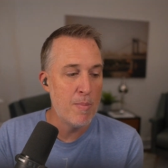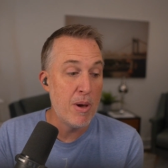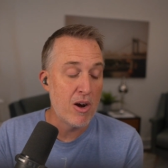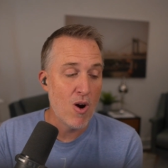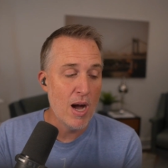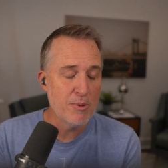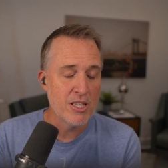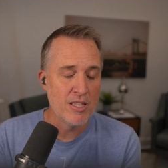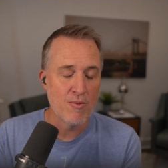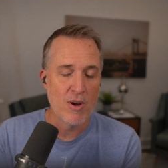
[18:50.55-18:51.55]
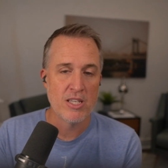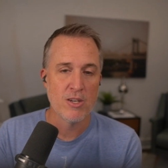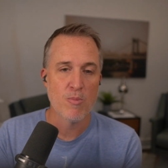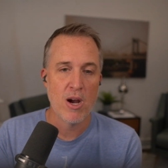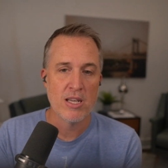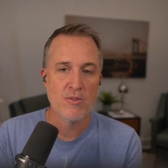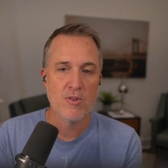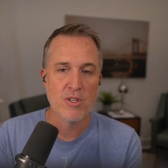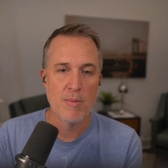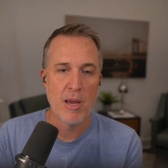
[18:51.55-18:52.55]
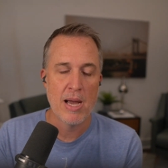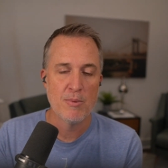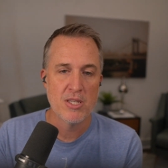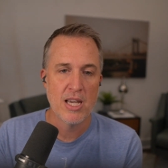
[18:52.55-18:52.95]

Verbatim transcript: a better option than raising your price for some apps.